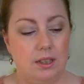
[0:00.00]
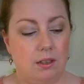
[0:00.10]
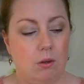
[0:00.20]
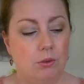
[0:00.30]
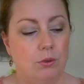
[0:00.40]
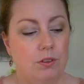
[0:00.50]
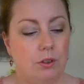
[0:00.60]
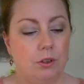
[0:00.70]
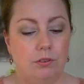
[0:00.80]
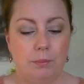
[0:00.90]
also very
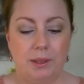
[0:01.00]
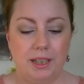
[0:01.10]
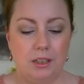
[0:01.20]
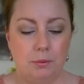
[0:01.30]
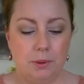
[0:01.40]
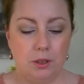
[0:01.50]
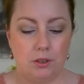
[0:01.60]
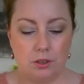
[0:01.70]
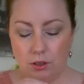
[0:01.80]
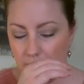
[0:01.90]
good for beginners,
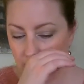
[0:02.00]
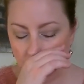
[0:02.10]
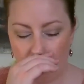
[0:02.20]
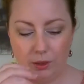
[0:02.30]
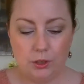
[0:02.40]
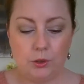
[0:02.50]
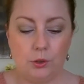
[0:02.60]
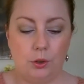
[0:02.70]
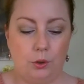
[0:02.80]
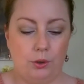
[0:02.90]
because not only do
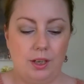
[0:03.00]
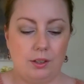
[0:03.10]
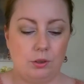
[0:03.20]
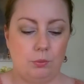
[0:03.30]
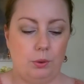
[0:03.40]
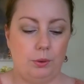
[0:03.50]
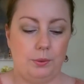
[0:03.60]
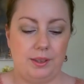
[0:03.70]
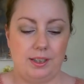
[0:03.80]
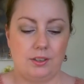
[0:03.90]
you learn how to work
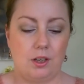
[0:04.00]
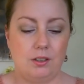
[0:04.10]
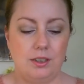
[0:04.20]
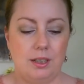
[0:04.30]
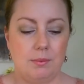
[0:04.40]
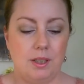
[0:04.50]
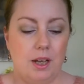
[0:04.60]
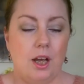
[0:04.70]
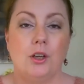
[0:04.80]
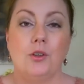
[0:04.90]
with these concepts,
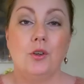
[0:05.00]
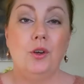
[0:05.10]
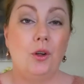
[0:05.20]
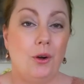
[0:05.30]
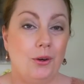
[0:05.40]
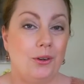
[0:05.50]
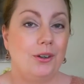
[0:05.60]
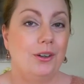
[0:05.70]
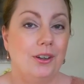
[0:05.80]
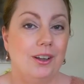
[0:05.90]
you learn
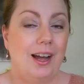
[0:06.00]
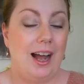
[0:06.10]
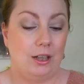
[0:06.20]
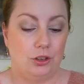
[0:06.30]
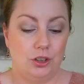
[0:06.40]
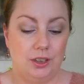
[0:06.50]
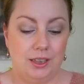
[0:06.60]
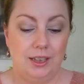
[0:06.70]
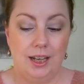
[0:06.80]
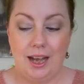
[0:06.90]

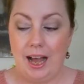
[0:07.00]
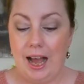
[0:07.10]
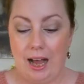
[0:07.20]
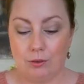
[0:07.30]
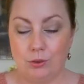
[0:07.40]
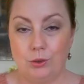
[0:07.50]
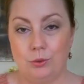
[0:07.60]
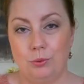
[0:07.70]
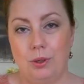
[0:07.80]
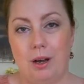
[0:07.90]
actually how to
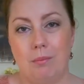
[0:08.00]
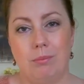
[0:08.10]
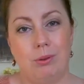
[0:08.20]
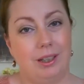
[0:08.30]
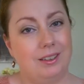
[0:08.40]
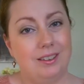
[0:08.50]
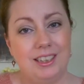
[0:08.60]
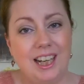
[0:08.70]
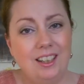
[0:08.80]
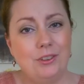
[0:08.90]
pray to
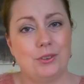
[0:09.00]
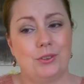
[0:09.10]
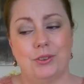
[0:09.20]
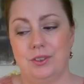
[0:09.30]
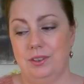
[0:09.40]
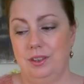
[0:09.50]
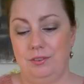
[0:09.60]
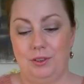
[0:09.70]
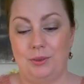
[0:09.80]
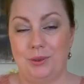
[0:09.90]
the angels. If
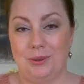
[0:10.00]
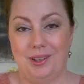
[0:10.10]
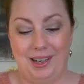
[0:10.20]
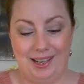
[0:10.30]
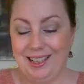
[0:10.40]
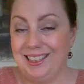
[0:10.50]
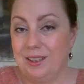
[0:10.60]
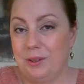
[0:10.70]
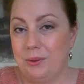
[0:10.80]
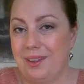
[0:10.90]
you don't know that, I
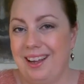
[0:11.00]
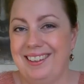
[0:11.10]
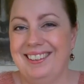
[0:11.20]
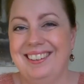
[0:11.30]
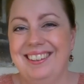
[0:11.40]
didn't know that.